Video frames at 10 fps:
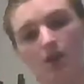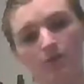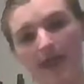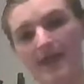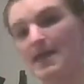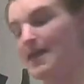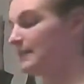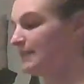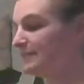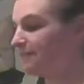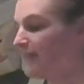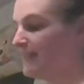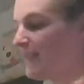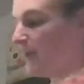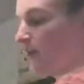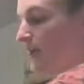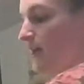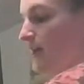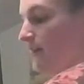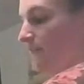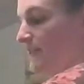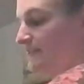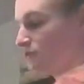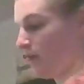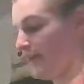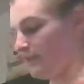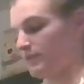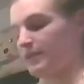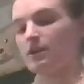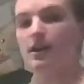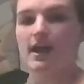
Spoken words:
Okay, let's find the area of this triangle here.